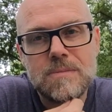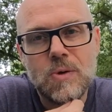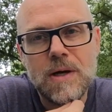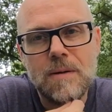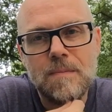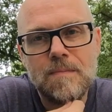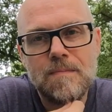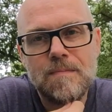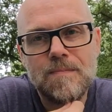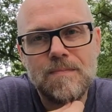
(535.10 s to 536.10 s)
Well,
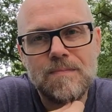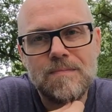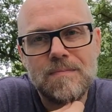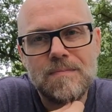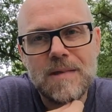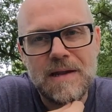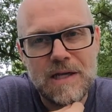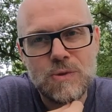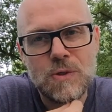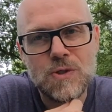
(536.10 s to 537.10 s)

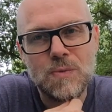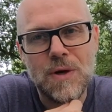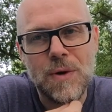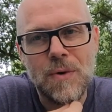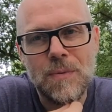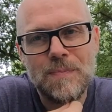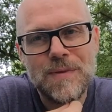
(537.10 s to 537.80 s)
that's for tomorrow.